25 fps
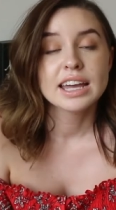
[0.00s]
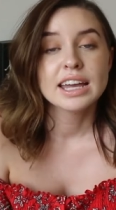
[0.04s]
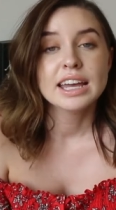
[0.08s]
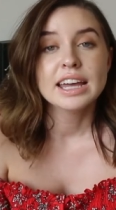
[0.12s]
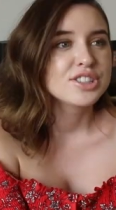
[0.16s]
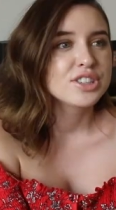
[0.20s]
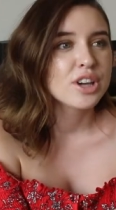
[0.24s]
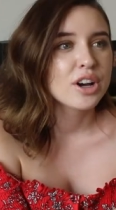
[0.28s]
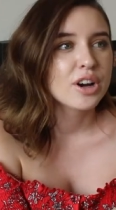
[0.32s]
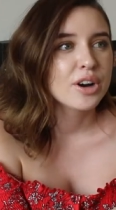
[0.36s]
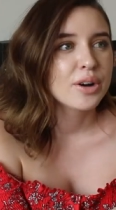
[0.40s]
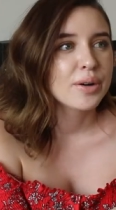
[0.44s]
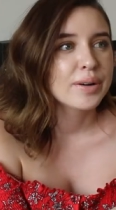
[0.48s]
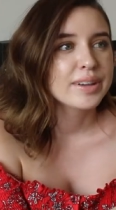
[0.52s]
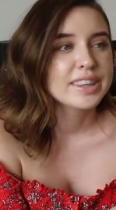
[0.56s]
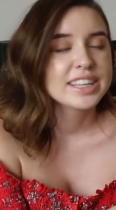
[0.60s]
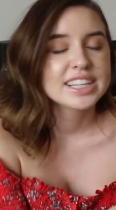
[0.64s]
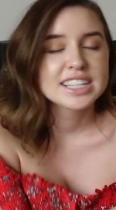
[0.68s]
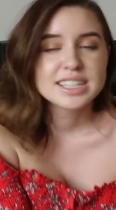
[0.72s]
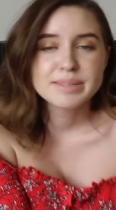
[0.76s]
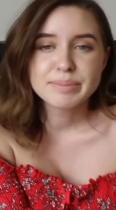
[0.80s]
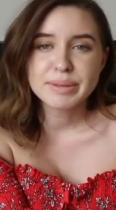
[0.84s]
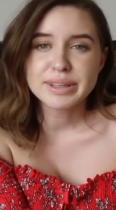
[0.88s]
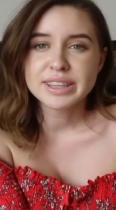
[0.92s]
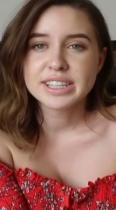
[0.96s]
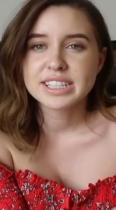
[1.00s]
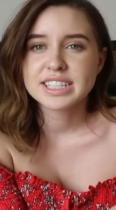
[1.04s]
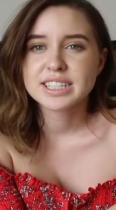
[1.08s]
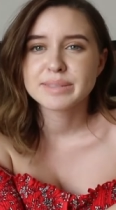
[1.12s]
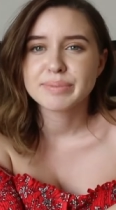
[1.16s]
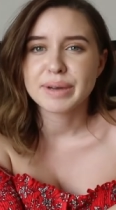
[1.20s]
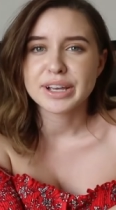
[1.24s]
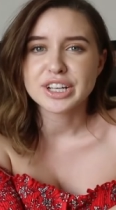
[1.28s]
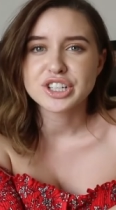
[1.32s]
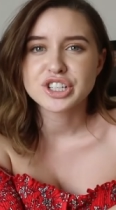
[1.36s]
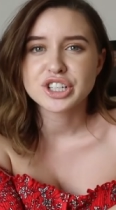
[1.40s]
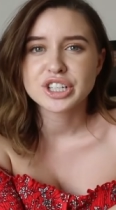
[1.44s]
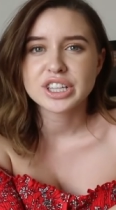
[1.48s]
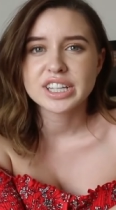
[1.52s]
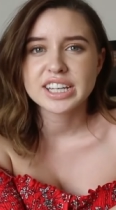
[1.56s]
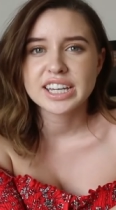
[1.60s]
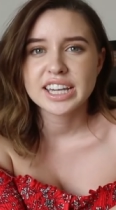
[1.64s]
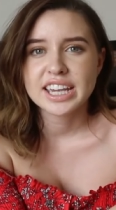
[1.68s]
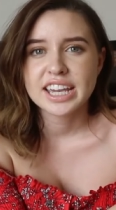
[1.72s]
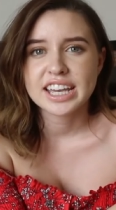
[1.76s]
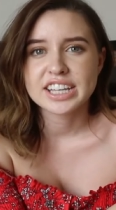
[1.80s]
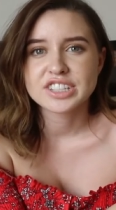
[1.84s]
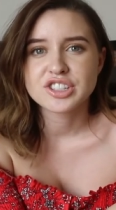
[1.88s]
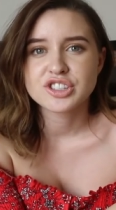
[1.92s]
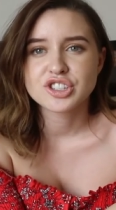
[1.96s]
So this month
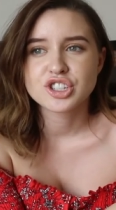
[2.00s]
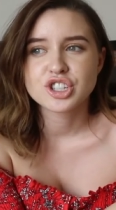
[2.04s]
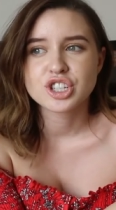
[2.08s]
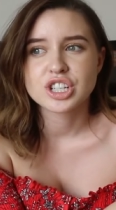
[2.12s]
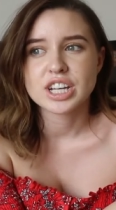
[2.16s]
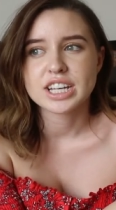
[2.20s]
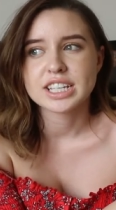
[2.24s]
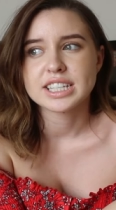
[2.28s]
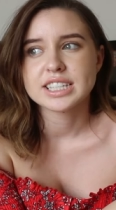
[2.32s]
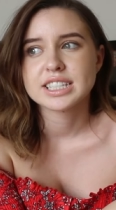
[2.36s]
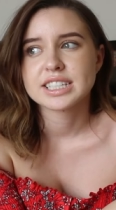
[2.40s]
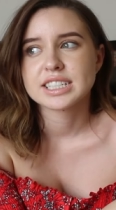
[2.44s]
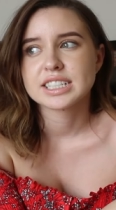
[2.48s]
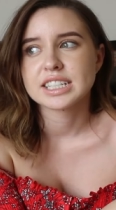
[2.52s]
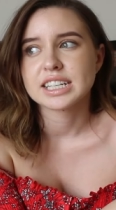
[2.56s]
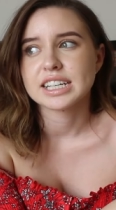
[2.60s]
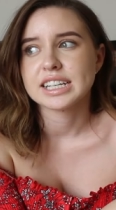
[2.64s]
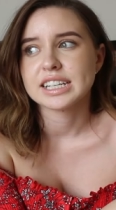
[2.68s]
especially, it's just,